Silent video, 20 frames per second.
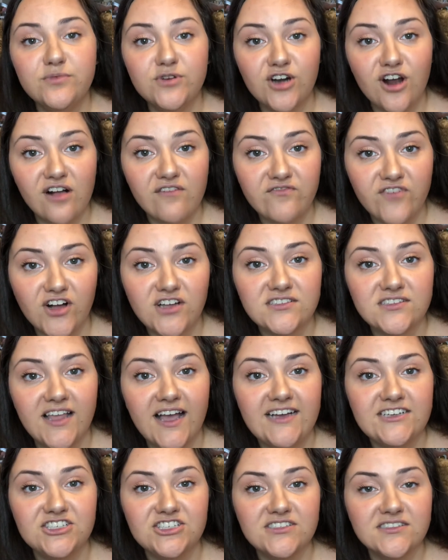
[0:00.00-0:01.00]
on false
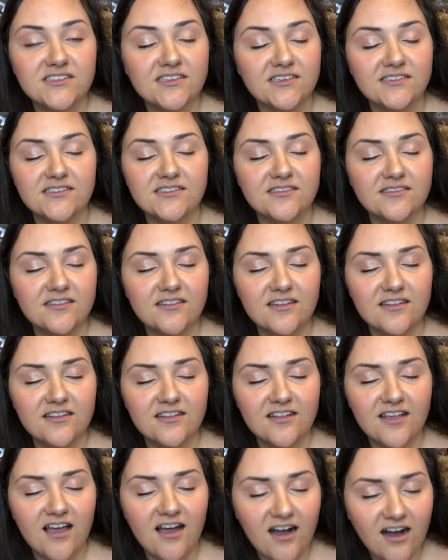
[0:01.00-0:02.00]
lashes, because
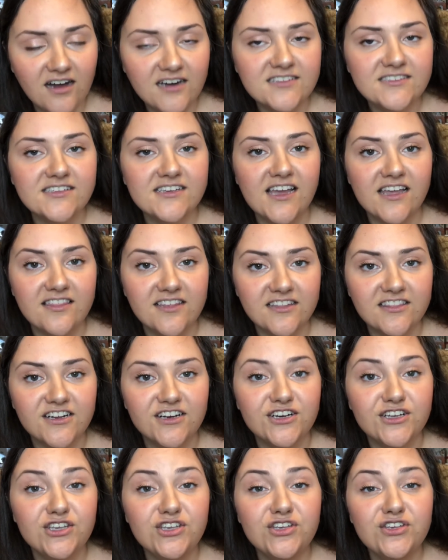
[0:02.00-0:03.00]
honestly I think they're
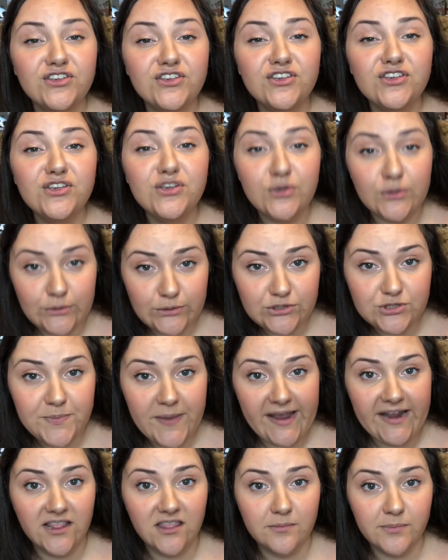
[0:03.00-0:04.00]
a huge
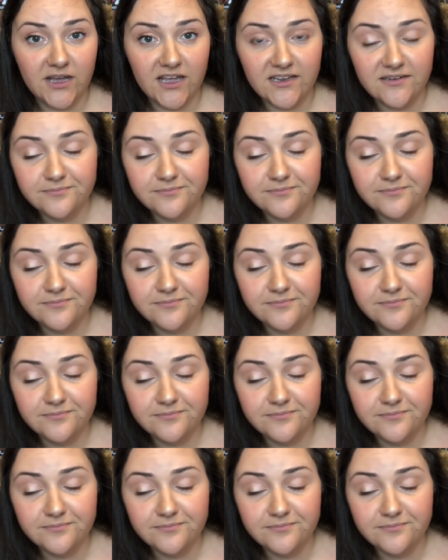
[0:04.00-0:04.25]
pain in the butt.